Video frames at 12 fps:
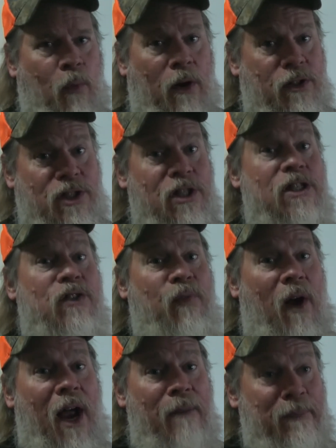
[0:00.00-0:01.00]
works just
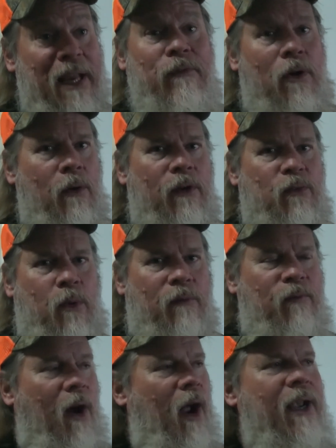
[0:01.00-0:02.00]
fine. Beaver lures work
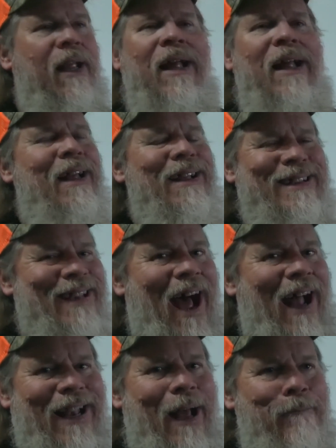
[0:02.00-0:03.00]
fine.
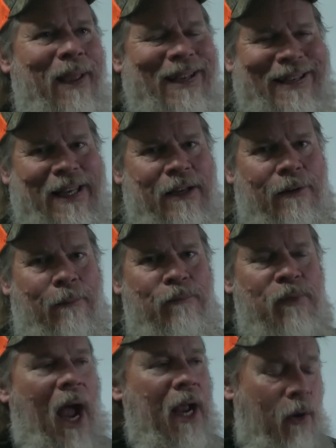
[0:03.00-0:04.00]
Not a big deal.
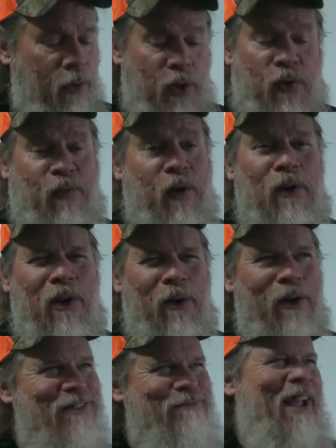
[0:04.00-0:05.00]
I don't use food
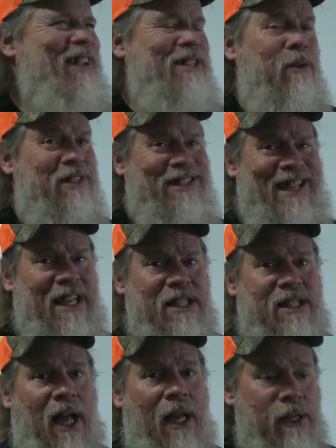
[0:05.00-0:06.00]
lures. Makes no
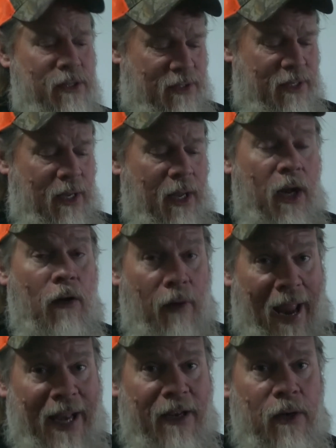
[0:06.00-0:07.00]
sense. I use
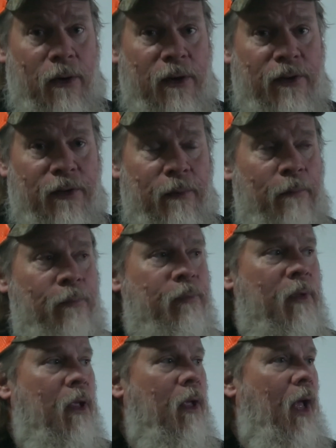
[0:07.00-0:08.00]
gland lures
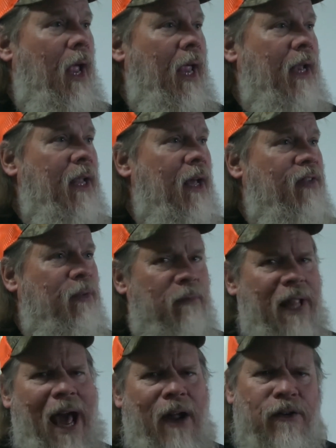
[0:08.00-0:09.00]
and some
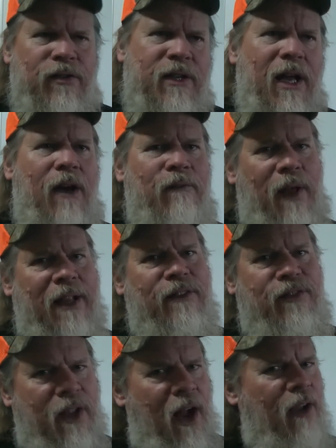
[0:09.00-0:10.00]
louder stuff like the
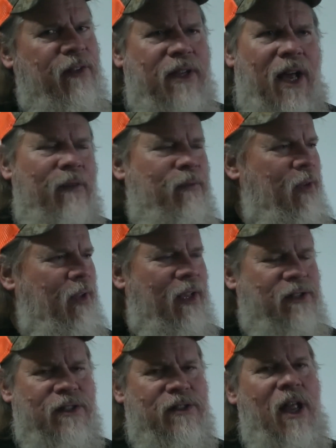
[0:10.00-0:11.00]
skunk stuff. It
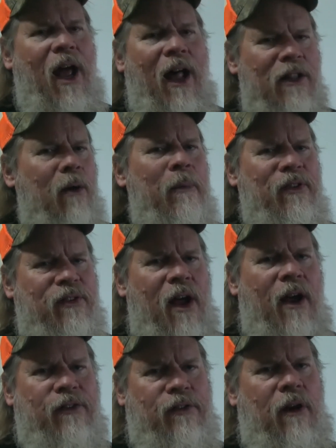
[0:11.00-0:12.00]
just, a little bit of
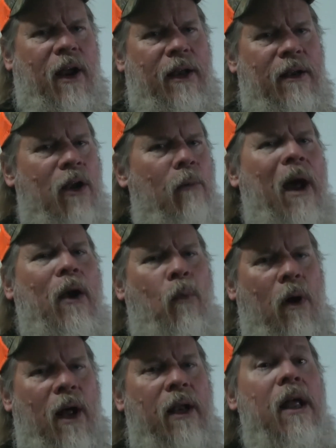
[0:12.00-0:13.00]
skunk's great no matter
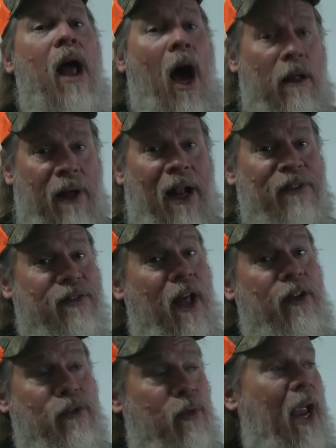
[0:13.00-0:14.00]
what. A lot of
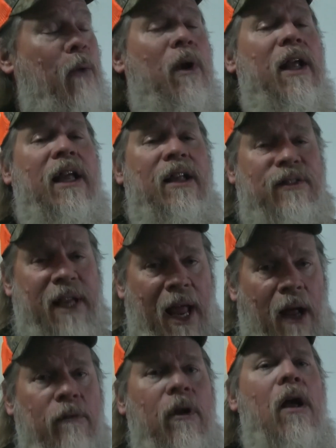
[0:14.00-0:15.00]
skunk's great when it gets
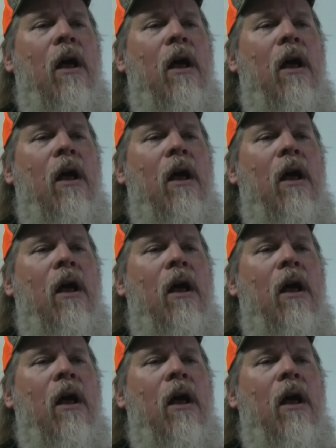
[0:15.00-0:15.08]
down